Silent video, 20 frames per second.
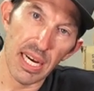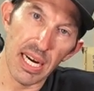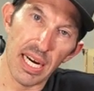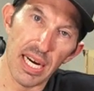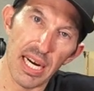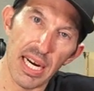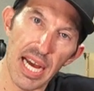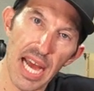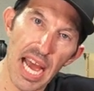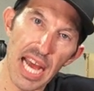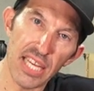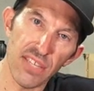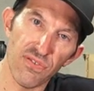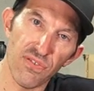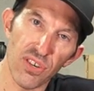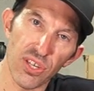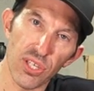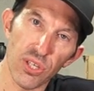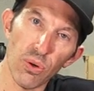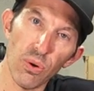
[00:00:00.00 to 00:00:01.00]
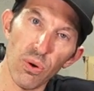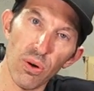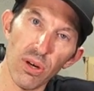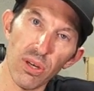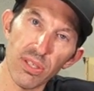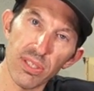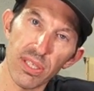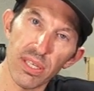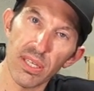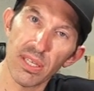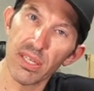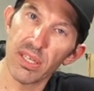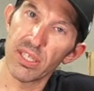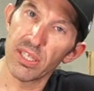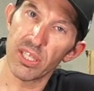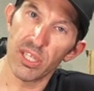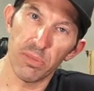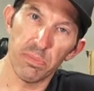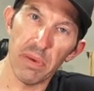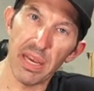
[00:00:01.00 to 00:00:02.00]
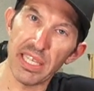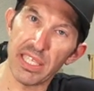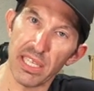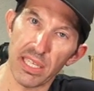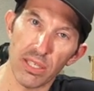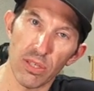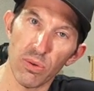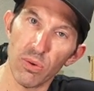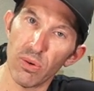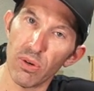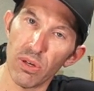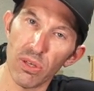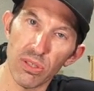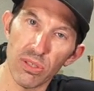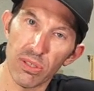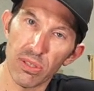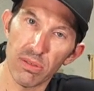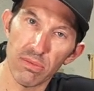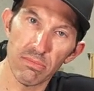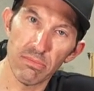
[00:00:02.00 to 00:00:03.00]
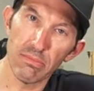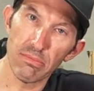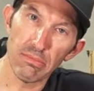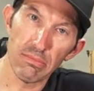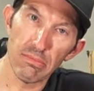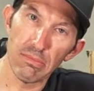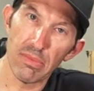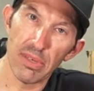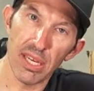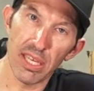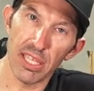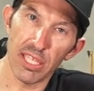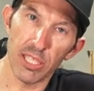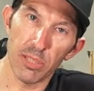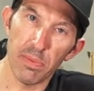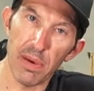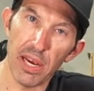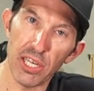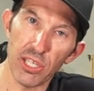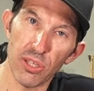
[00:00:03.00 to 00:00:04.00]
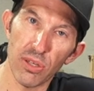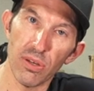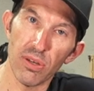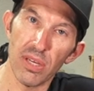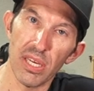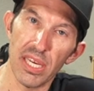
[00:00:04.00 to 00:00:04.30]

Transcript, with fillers: Uh, as for tools, just basic tools, nothing special.